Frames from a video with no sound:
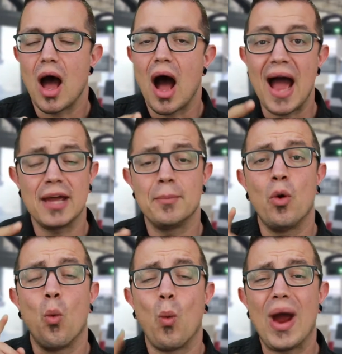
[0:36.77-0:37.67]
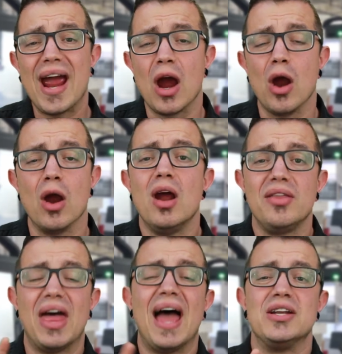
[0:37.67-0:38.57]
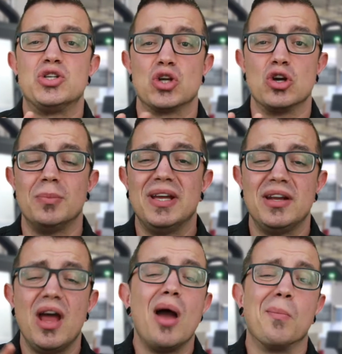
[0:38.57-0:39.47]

I am aware that German,